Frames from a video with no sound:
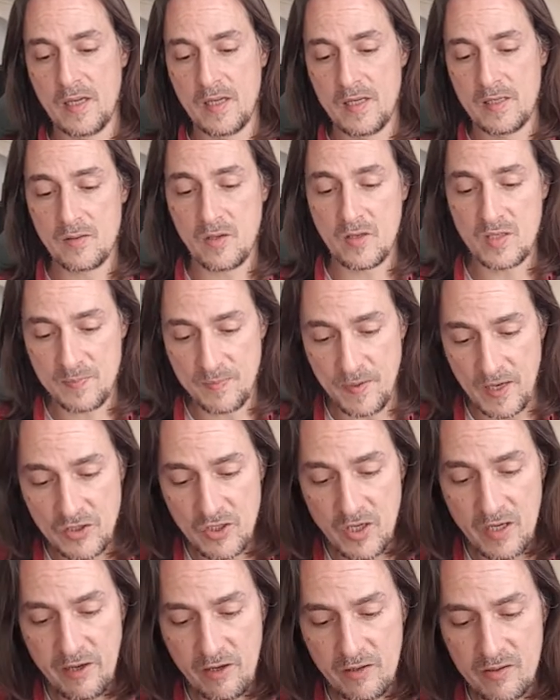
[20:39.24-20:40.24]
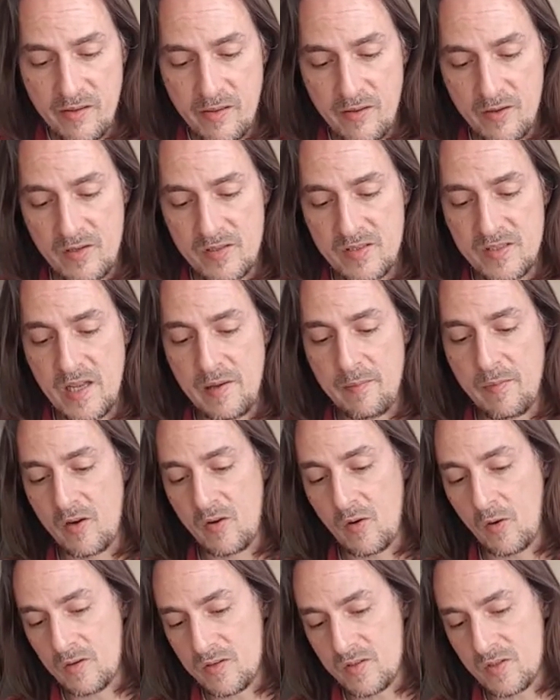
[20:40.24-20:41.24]
So especially on Thursday, but
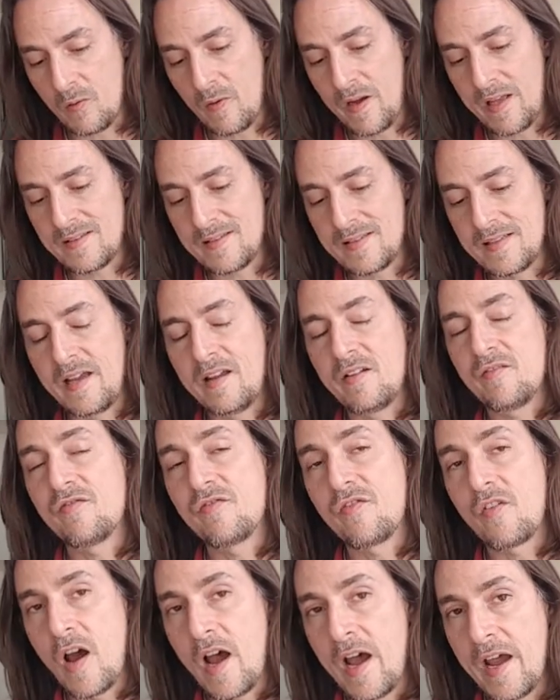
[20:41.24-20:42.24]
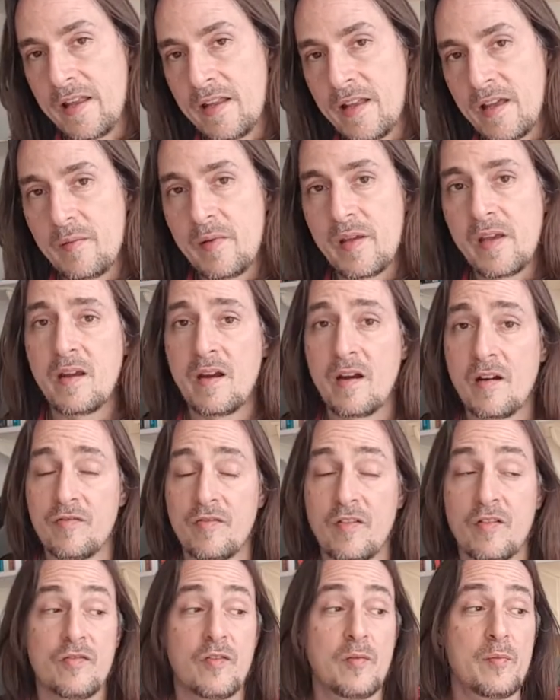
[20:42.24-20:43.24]
also Wednesday and Friday, be
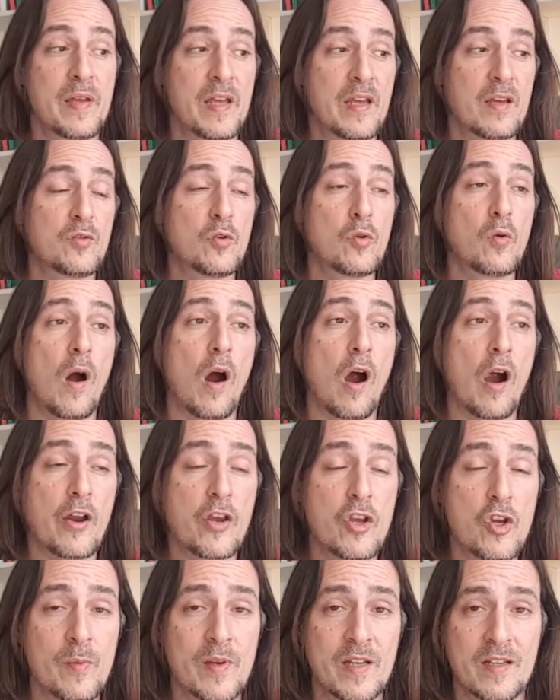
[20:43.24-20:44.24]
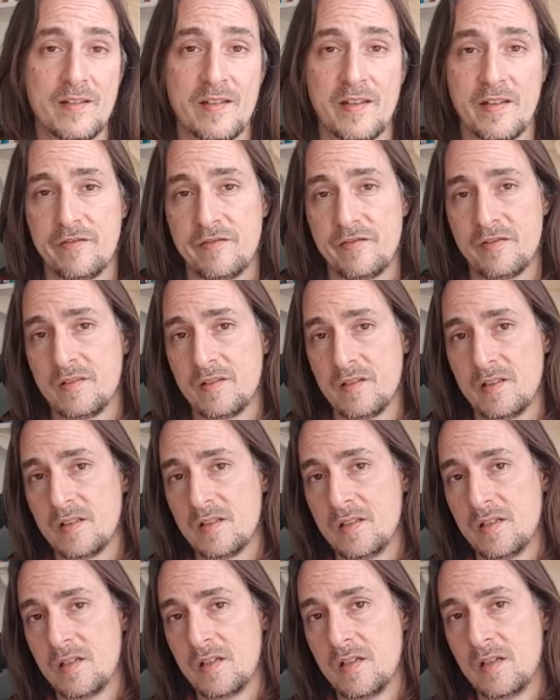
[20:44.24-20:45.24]
careful from being too argumentative.
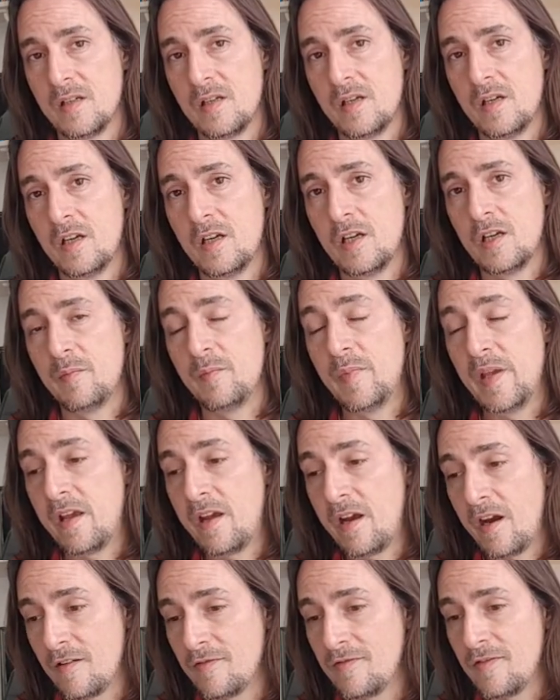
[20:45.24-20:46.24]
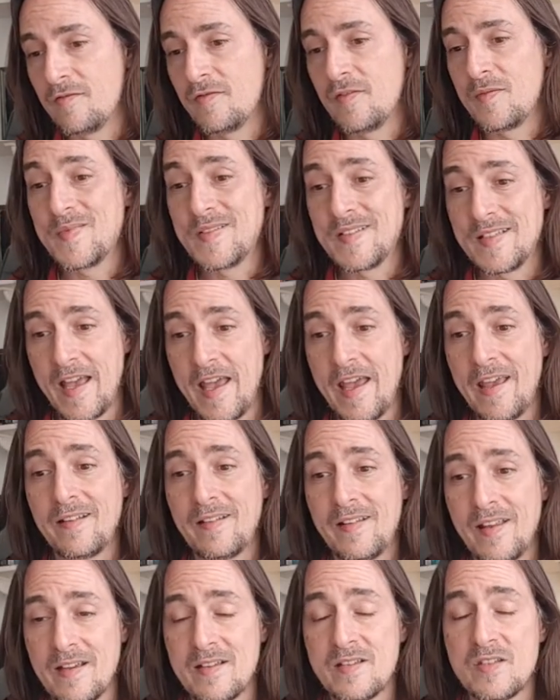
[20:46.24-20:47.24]
Be careful from saying
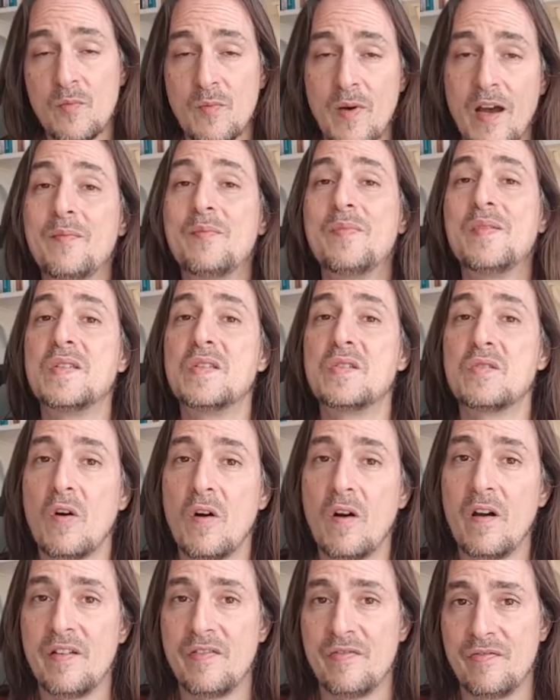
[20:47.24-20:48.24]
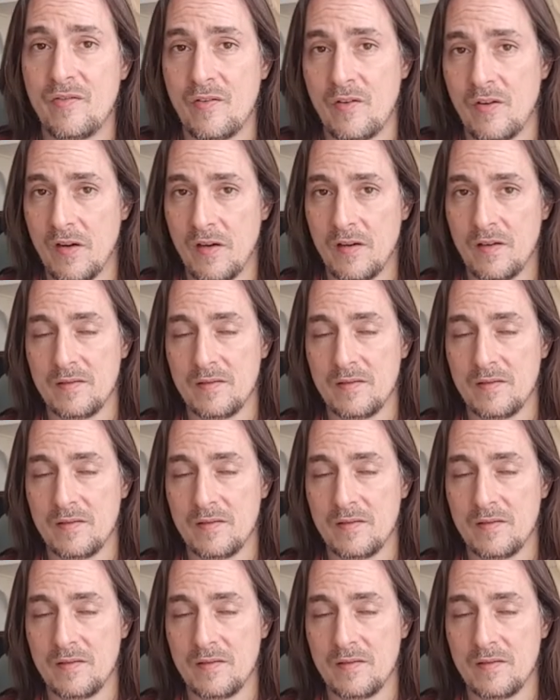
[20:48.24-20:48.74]
things you might be sorry for.